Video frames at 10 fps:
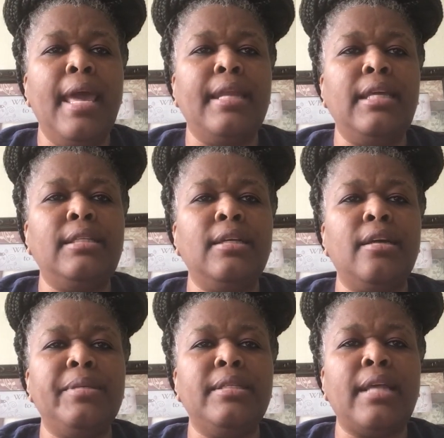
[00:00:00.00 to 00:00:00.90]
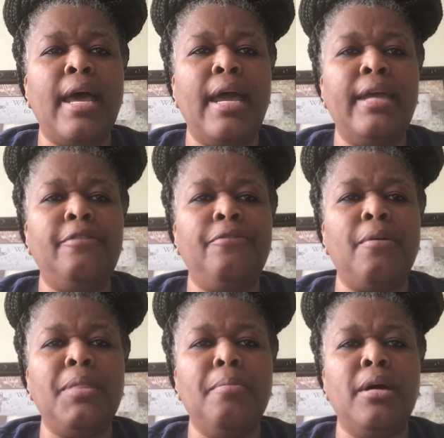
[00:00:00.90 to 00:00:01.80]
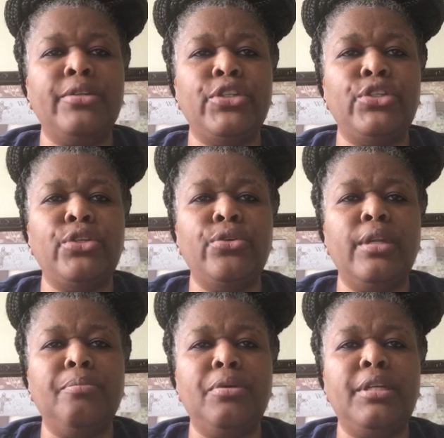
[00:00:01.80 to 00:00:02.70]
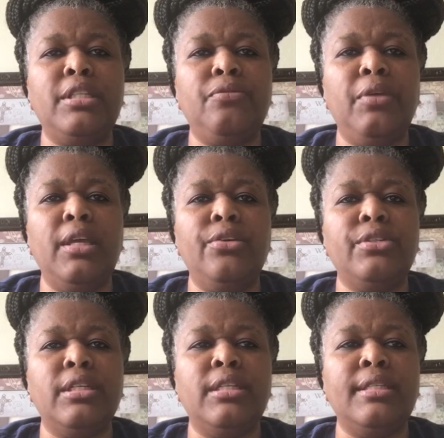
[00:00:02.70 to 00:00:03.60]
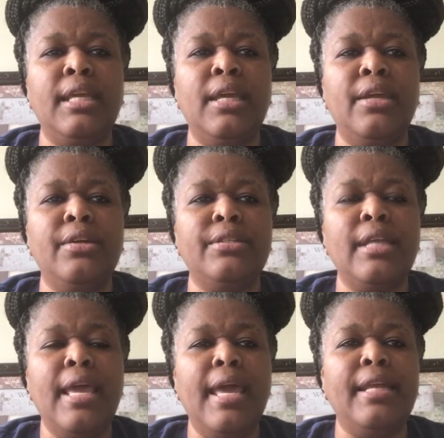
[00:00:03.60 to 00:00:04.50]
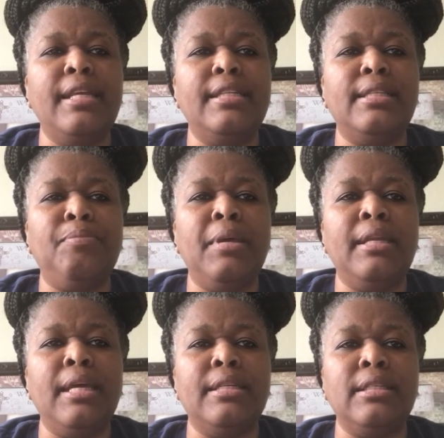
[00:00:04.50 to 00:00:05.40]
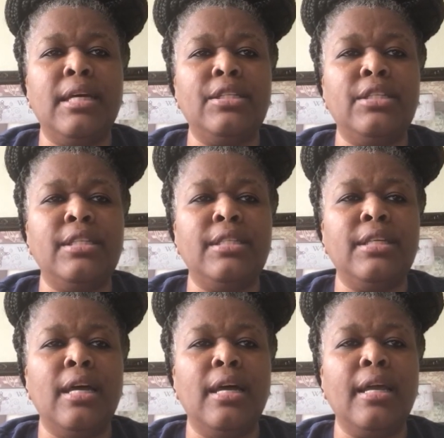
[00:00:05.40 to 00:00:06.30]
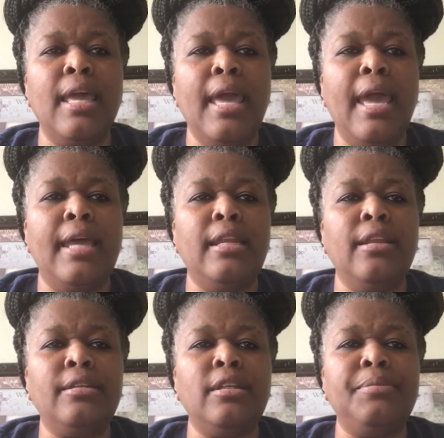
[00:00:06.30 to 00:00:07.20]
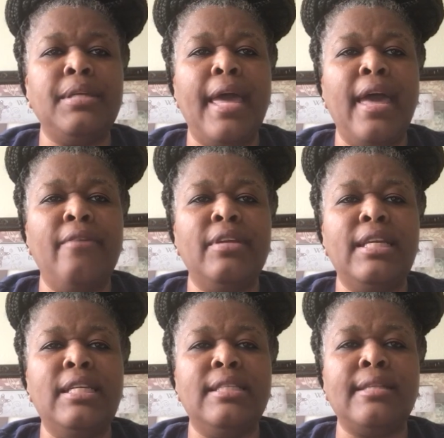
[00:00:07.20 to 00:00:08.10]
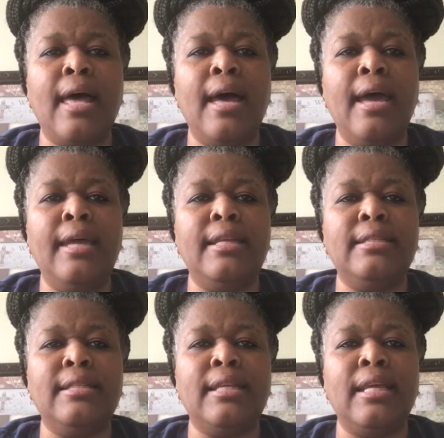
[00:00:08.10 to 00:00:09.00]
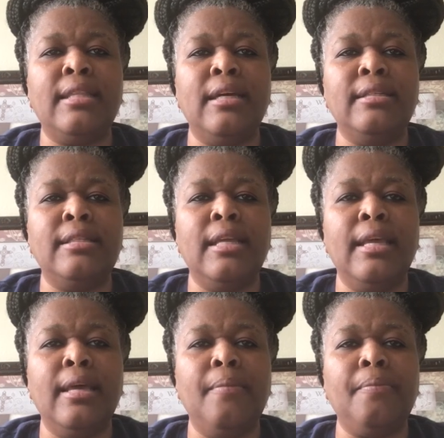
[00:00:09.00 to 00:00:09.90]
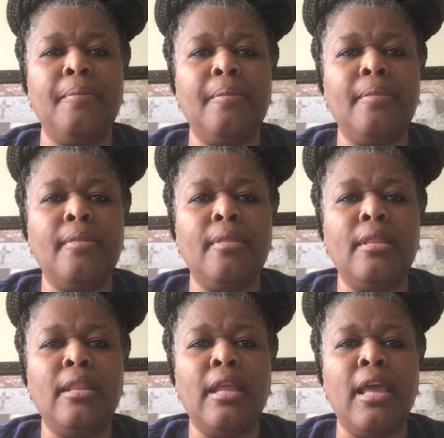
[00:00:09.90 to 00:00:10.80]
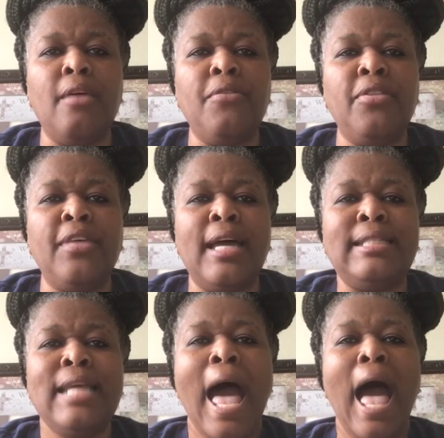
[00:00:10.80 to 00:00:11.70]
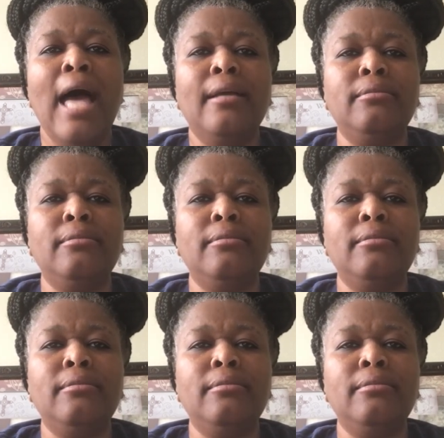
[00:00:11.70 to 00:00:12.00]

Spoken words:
And he took him aside from the multitude, and put his fingers in his ears, and he spit and touched his tongue, and looked up to heaven. He sighed and said unto him, Ephathata,